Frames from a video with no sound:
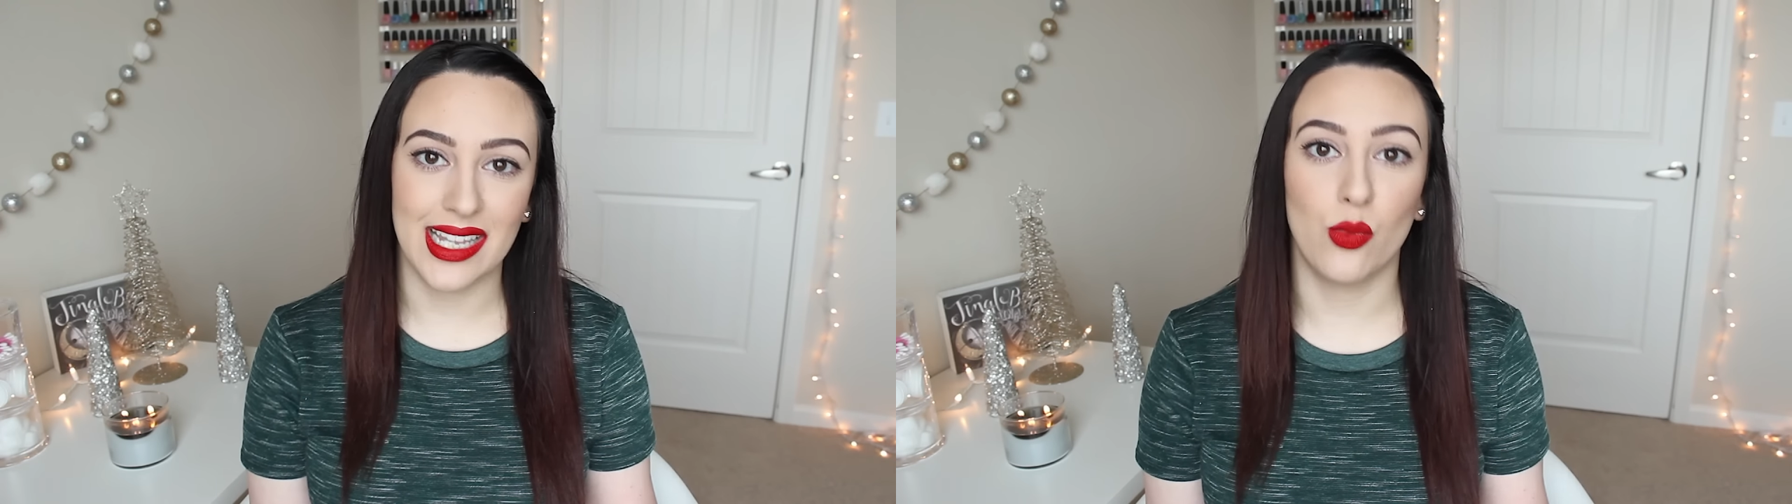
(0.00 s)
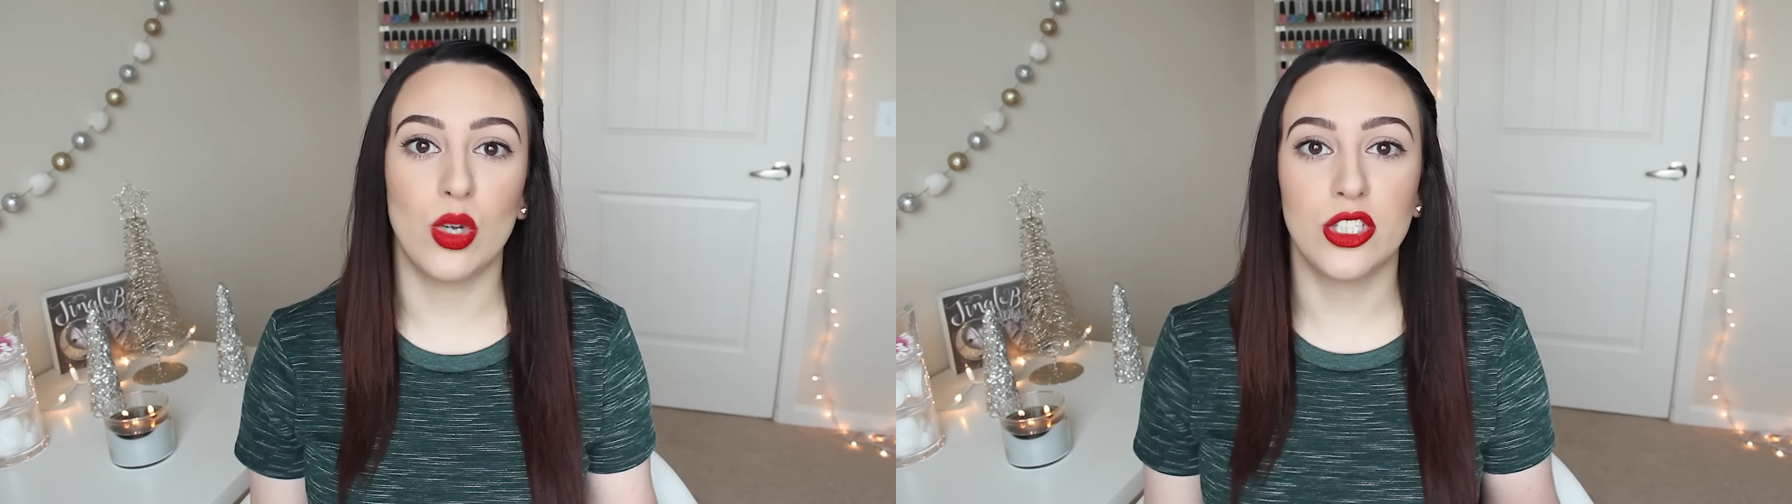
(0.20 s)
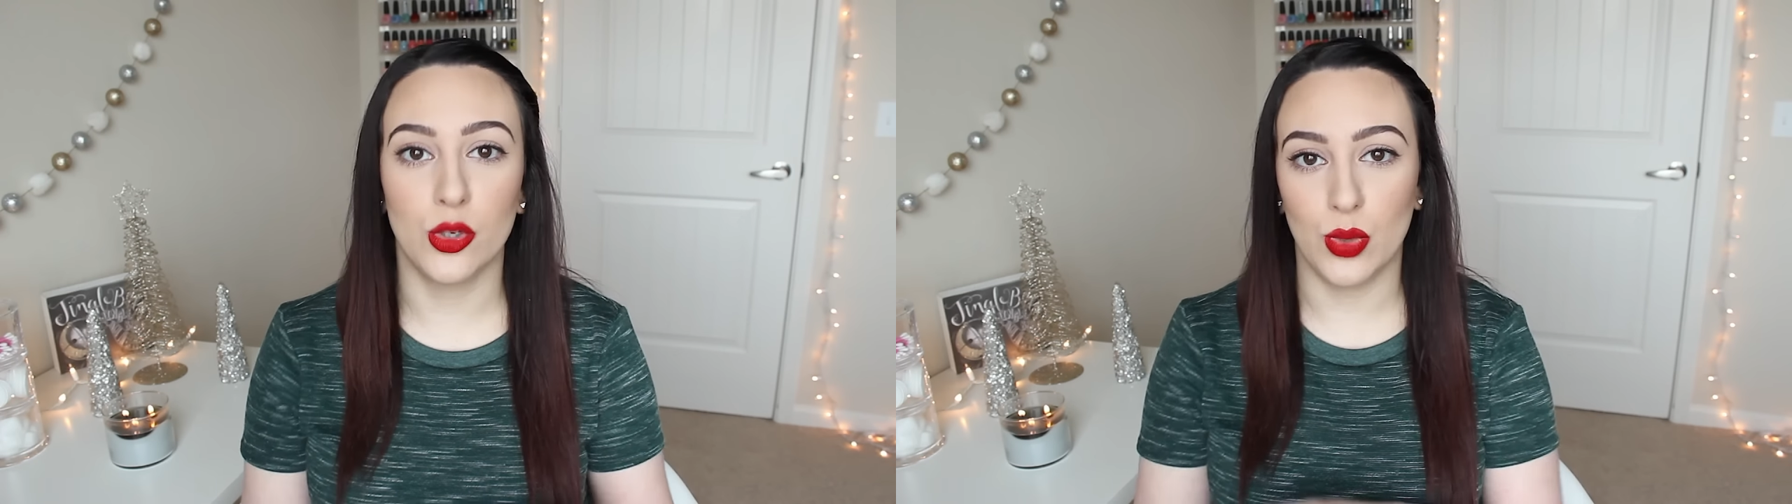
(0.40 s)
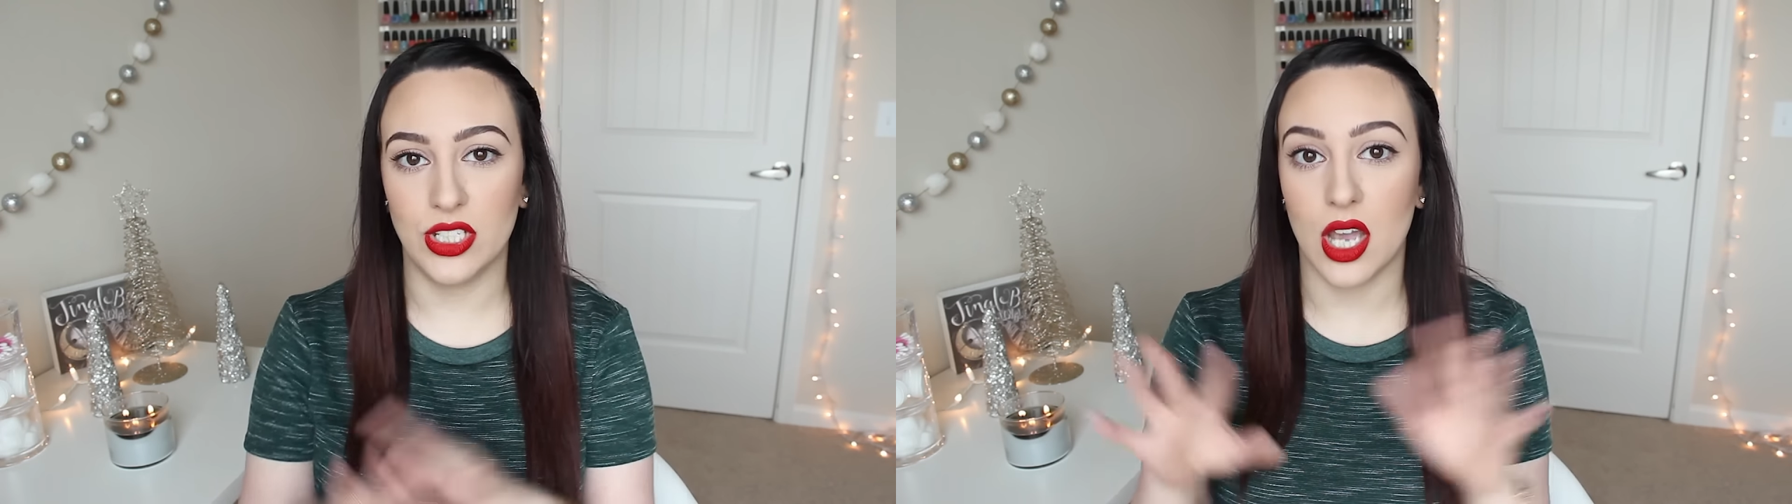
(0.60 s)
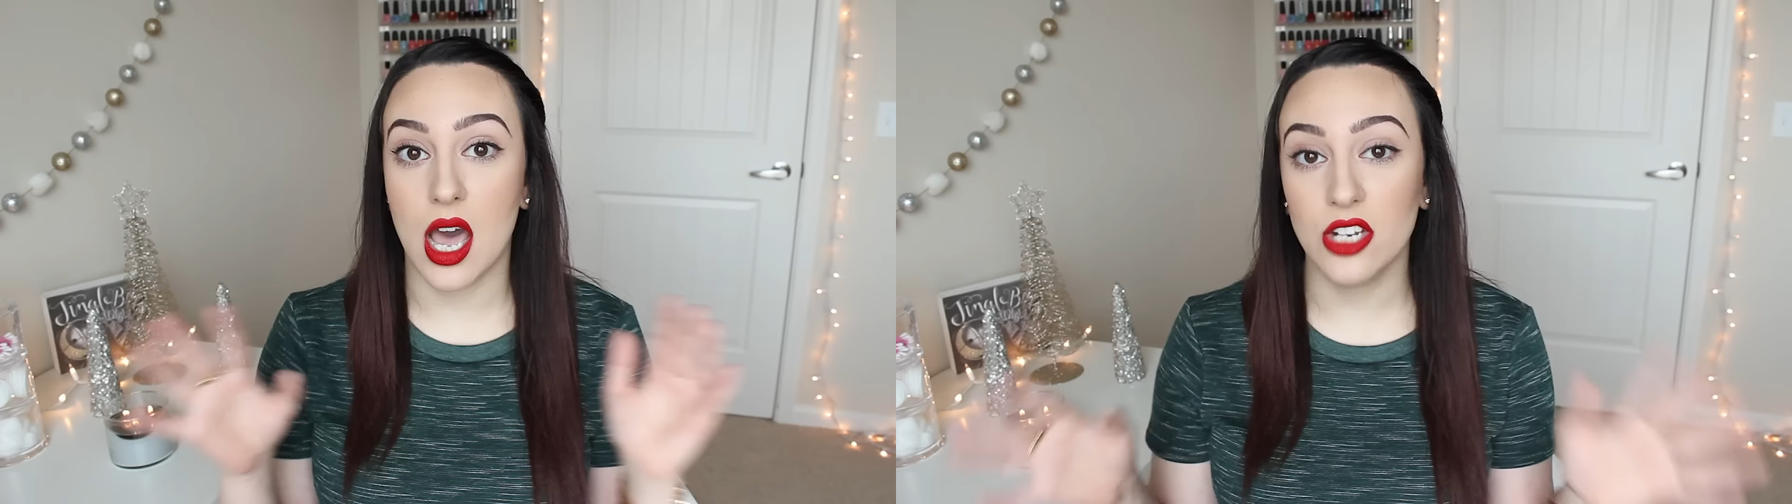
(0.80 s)
and then once you
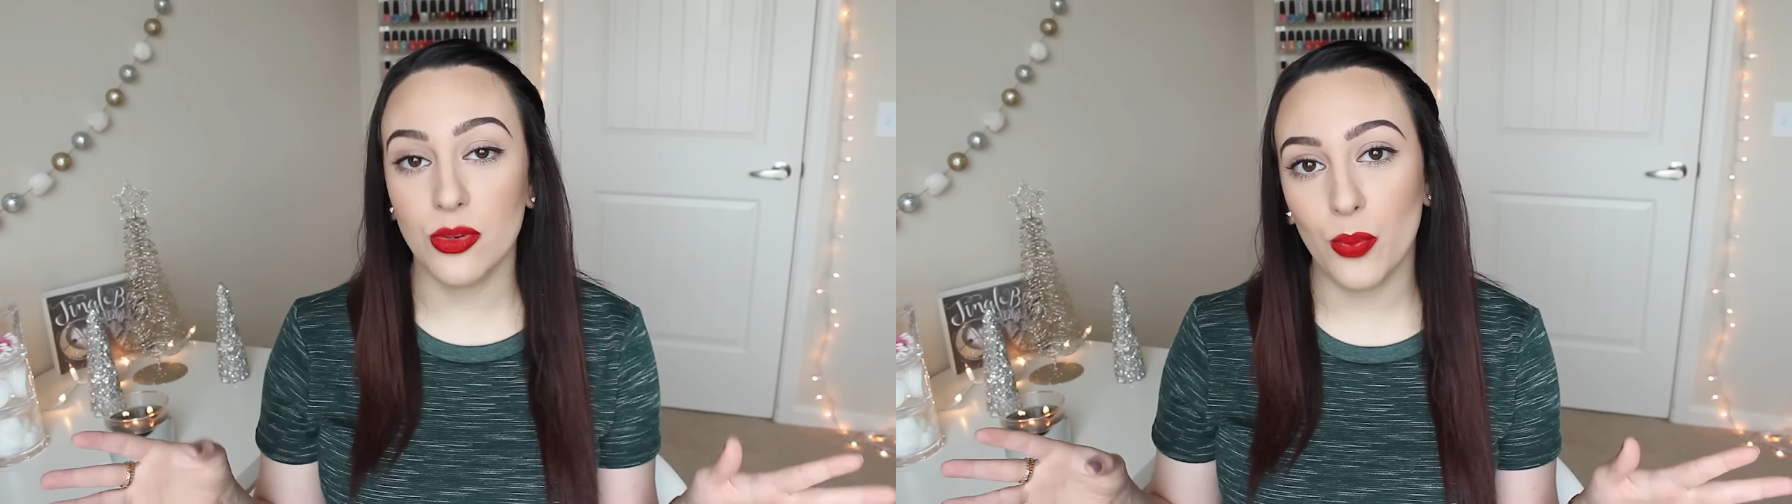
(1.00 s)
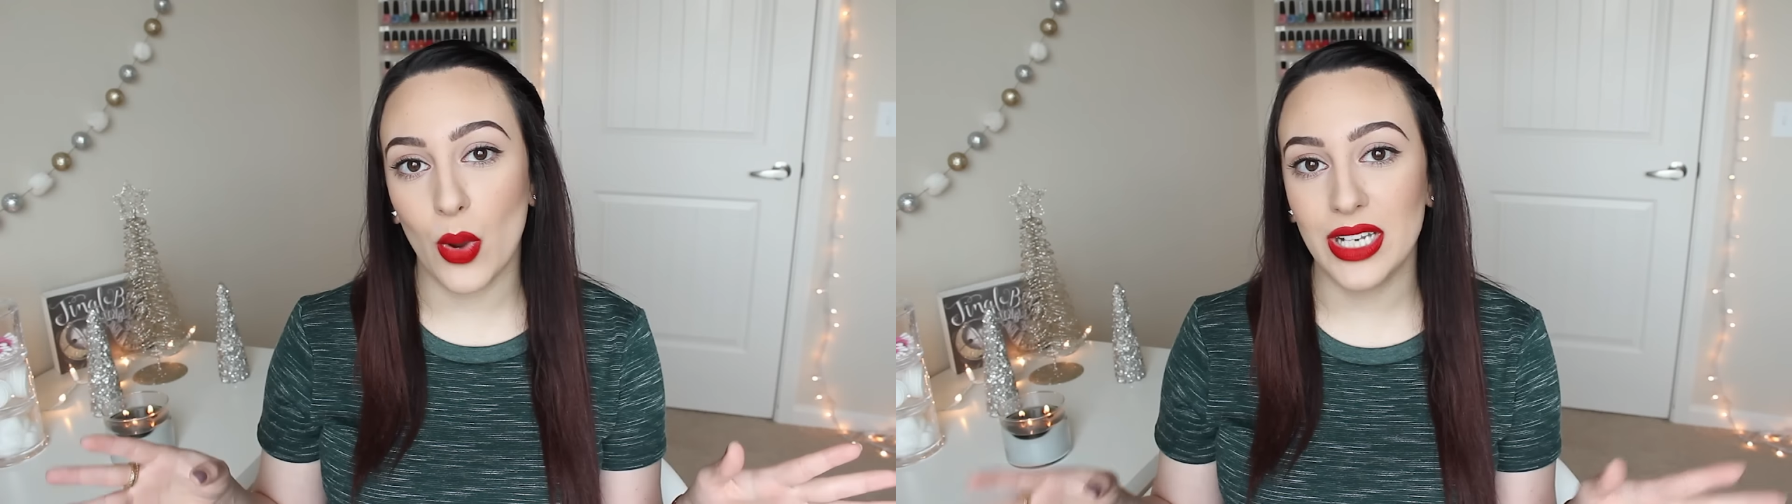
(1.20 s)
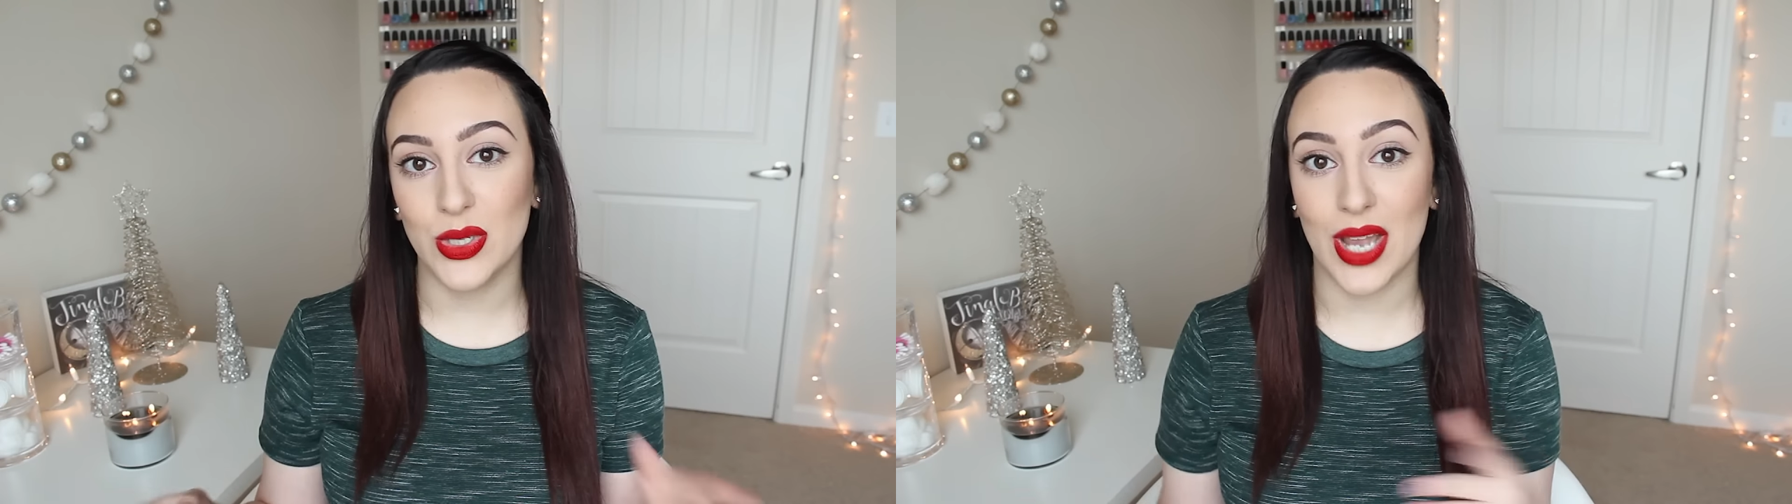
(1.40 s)
reach 100 points,